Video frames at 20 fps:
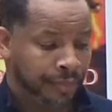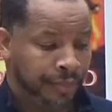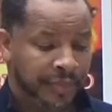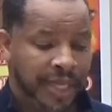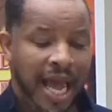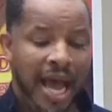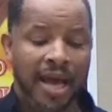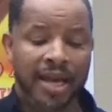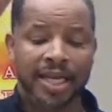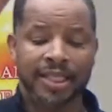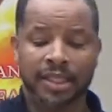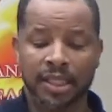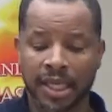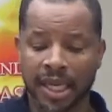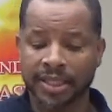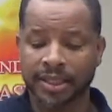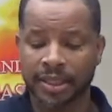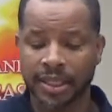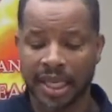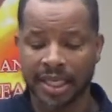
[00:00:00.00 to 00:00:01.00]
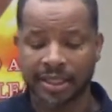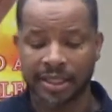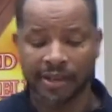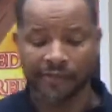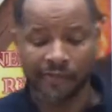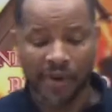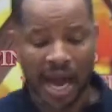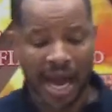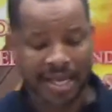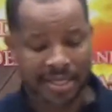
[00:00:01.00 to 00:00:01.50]
Now, let's, let's, let's
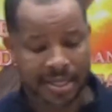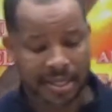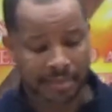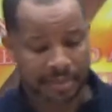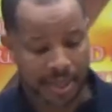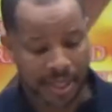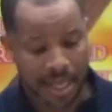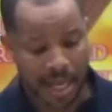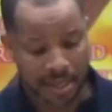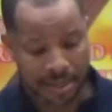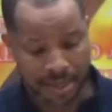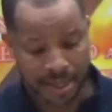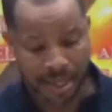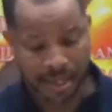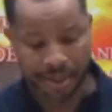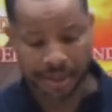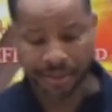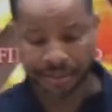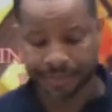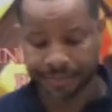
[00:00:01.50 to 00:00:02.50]
define something else here.